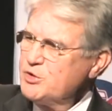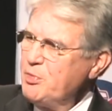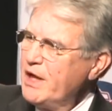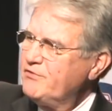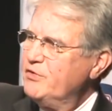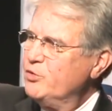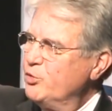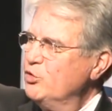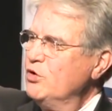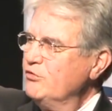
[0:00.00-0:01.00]
Respect for
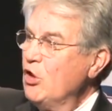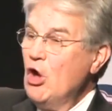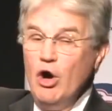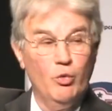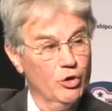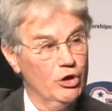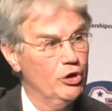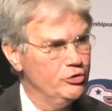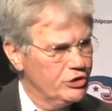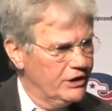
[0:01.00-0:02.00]
the rule of law. We're
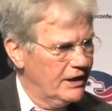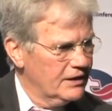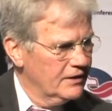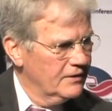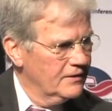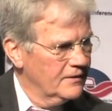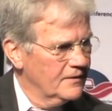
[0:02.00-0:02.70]
losing it.